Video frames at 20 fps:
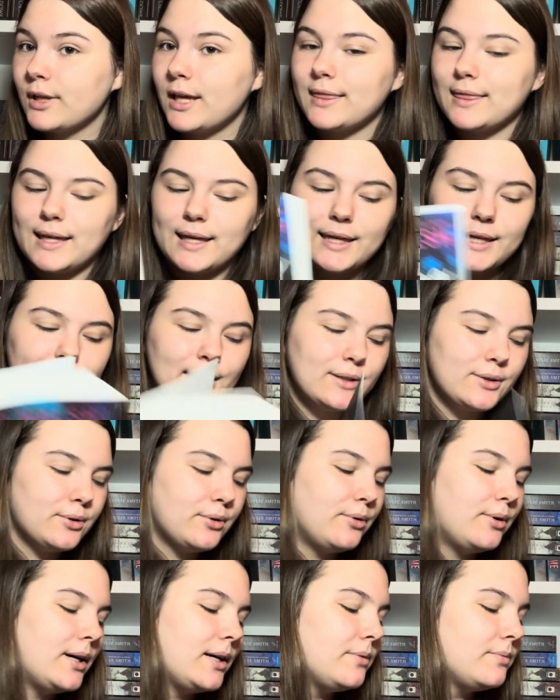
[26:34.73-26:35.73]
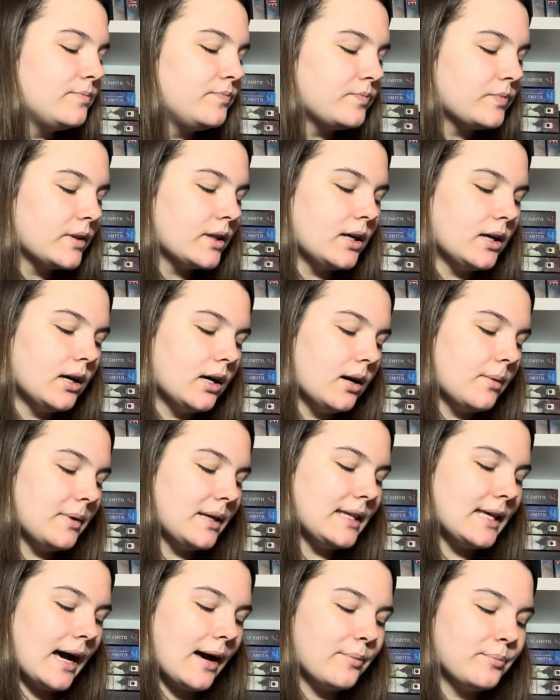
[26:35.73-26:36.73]
Thank you.
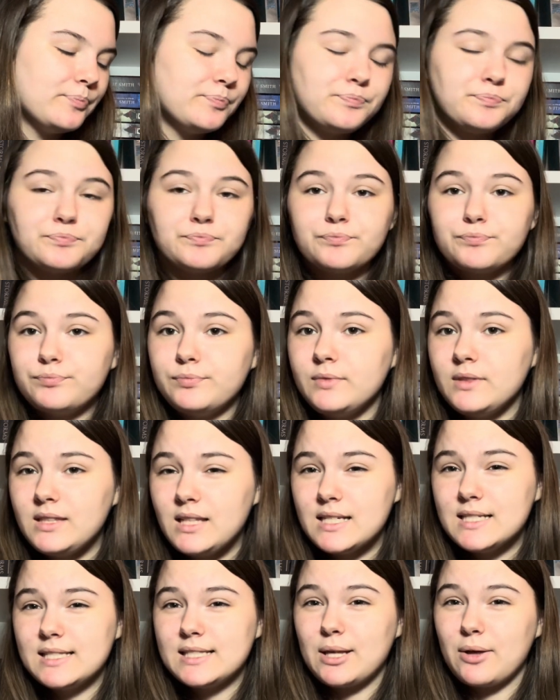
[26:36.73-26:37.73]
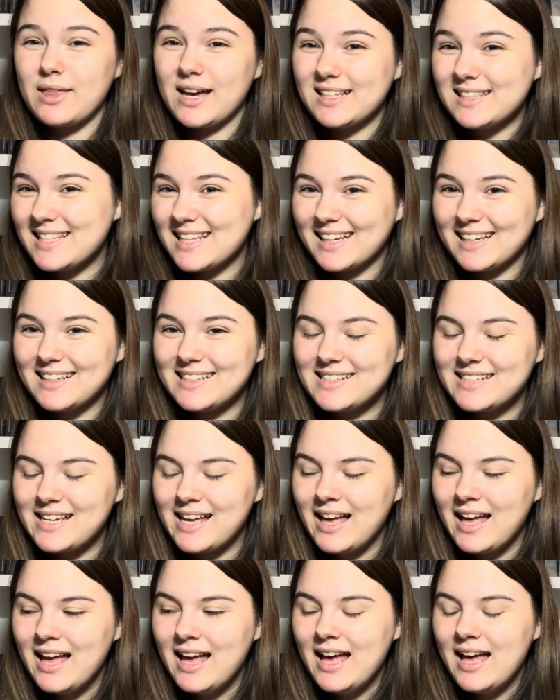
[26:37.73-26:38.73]
Yeah, so that's it.
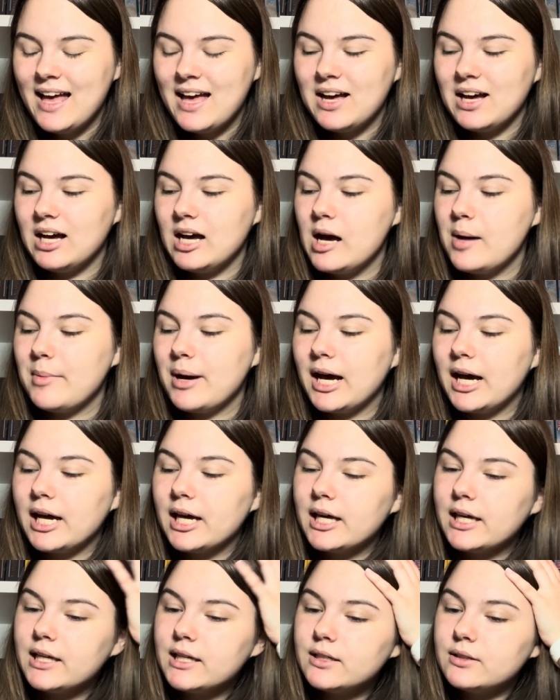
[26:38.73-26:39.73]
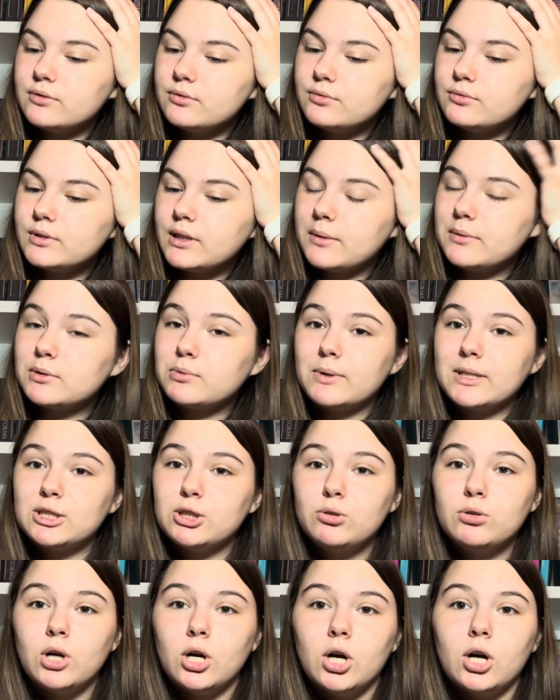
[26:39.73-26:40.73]
That was way
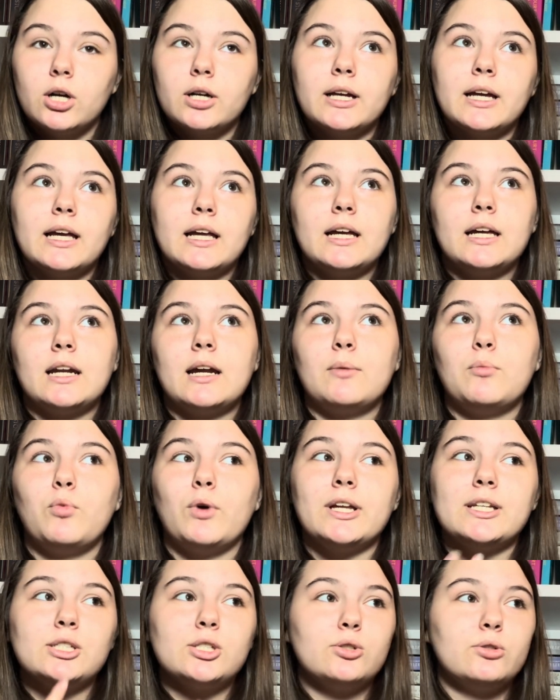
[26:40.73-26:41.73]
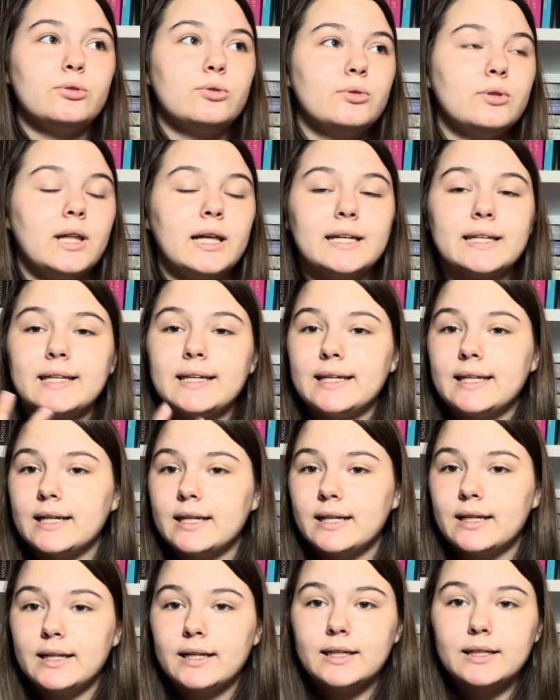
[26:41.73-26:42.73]
too long, and I'm way too, like,
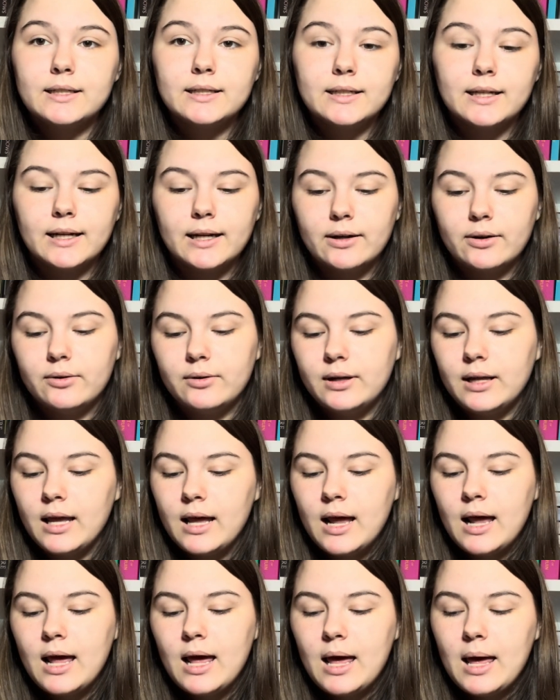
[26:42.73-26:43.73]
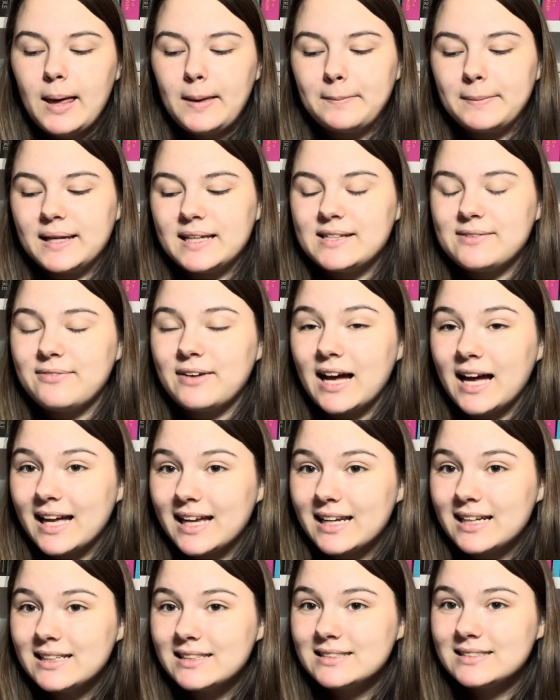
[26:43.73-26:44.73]
heated now. That's
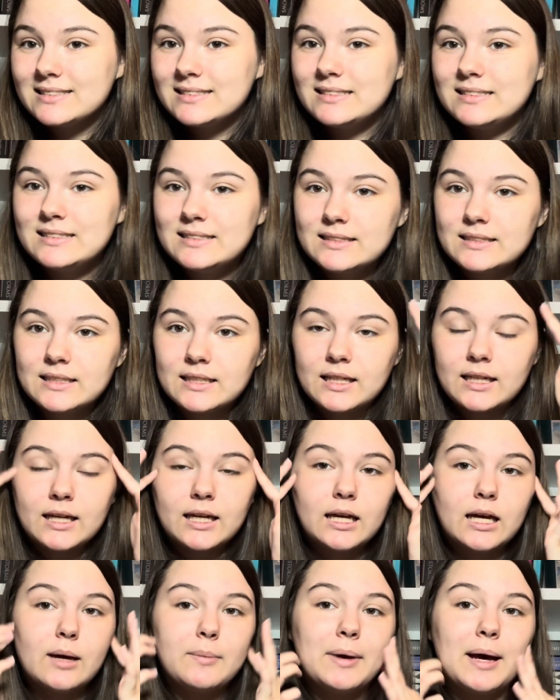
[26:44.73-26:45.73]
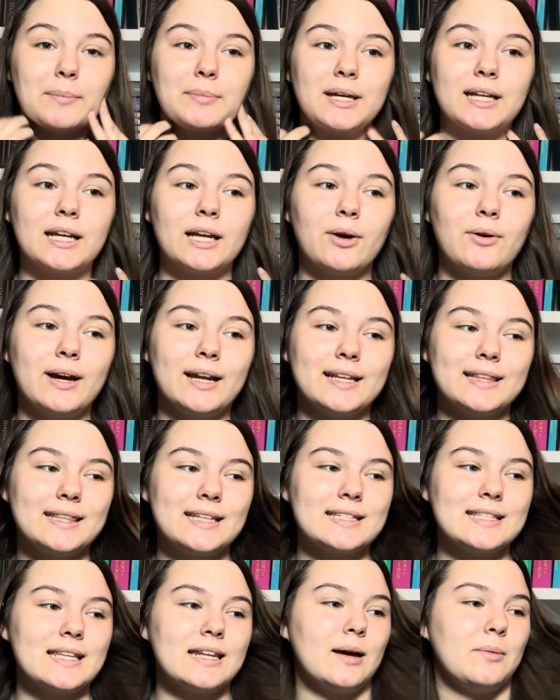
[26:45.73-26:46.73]
fine. I'm gonna go edit
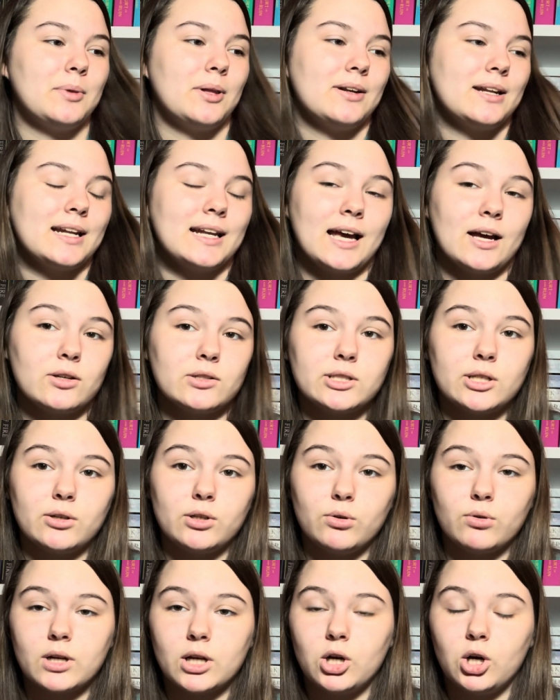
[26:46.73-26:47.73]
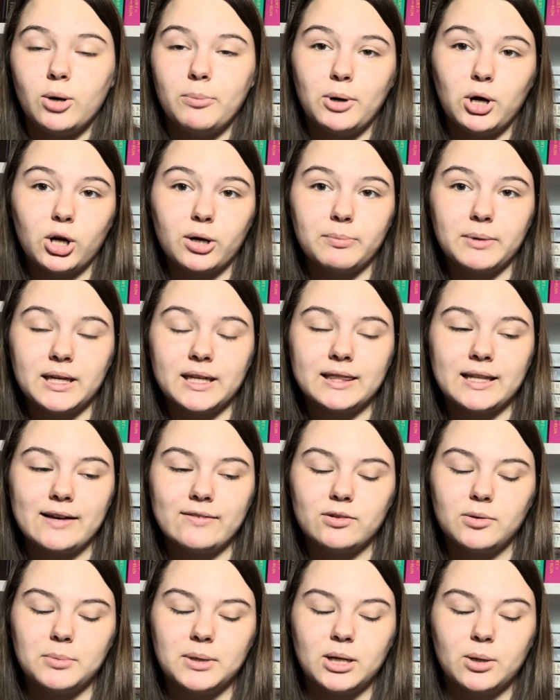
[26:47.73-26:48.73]
this and upload it now so you can all mock me and
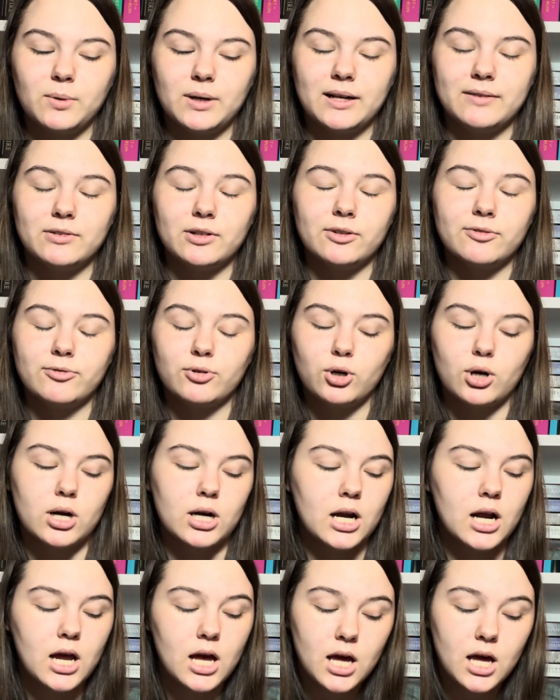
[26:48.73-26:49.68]
laugh at me or whatever for